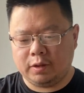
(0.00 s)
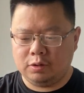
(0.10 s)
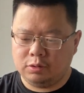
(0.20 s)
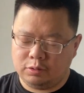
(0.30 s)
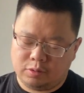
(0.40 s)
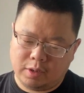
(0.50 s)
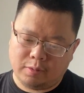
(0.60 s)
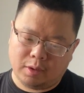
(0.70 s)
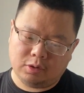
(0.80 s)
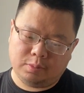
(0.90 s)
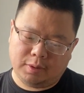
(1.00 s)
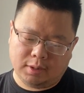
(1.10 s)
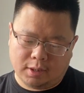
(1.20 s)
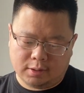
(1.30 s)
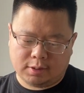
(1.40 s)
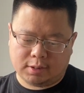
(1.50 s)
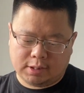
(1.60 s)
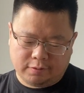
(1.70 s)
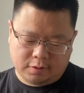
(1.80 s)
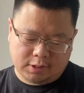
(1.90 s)
really want to be a
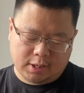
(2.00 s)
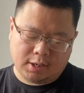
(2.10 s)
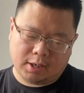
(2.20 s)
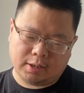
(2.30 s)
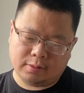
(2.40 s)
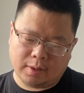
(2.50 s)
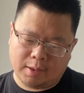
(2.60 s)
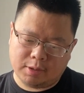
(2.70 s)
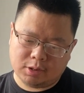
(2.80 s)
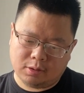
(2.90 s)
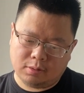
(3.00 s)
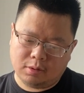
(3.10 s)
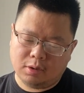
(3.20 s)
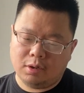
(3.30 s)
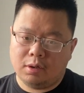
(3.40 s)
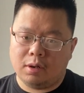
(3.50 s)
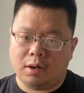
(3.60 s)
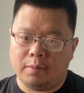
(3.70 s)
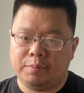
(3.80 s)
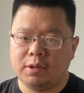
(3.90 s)
successful seller on Amazon,
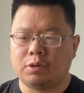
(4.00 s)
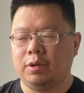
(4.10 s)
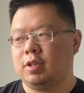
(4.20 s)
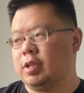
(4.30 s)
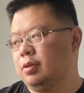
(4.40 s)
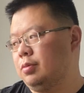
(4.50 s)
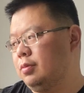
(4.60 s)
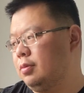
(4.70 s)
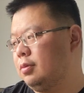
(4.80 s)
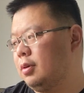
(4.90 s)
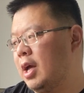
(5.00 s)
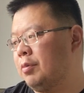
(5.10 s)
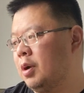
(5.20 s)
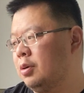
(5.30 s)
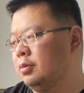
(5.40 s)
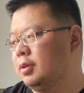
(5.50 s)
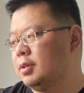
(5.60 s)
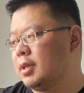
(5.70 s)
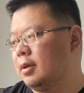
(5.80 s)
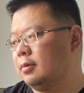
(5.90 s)
be creative, have your own
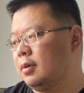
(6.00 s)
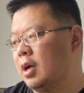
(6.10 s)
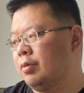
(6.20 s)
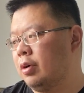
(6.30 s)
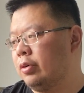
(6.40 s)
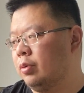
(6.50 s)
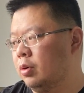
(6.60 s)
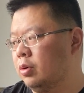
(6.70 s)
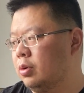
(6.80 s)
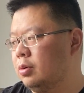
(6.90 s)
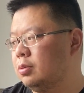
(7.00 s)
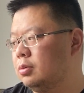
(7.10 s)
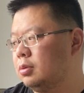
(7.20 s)
design, have your own logo.